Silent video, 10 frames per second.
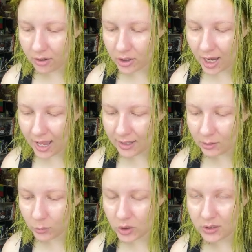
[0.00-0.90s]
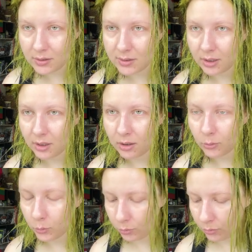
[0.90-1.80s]
hand, which is
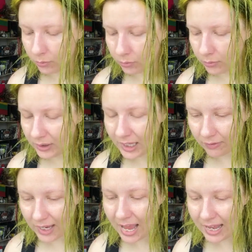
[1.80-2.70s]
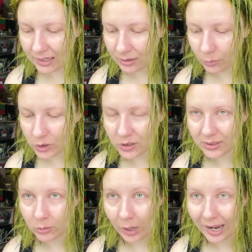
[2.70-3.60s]
the left hand, which is
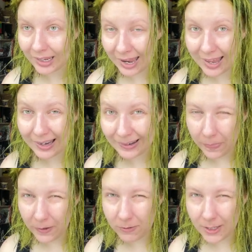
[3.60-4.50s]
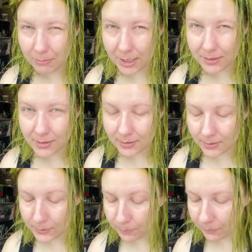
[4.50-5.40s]
the right hand, if that makes sense.